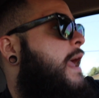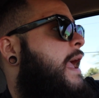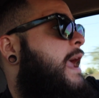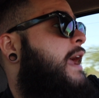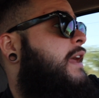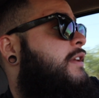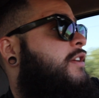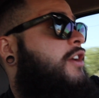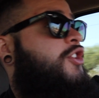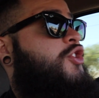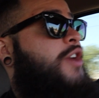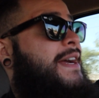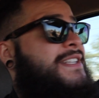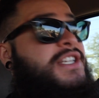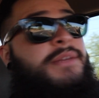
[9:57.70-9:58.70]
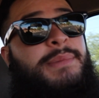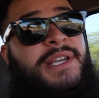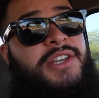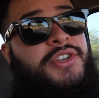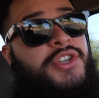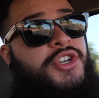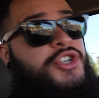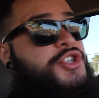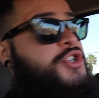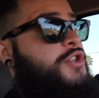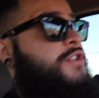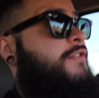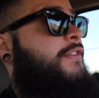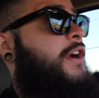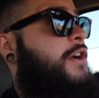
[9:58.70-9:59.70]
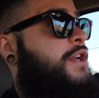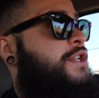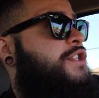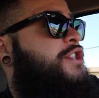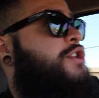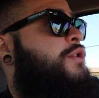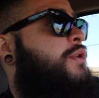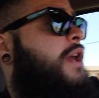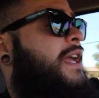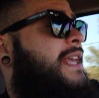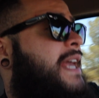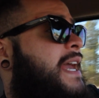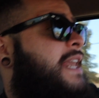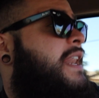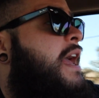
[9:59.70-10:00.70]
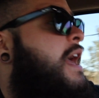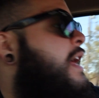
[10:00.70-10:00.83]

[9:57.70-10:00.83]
and you guys are gonna be getting your shirts very soon. Again,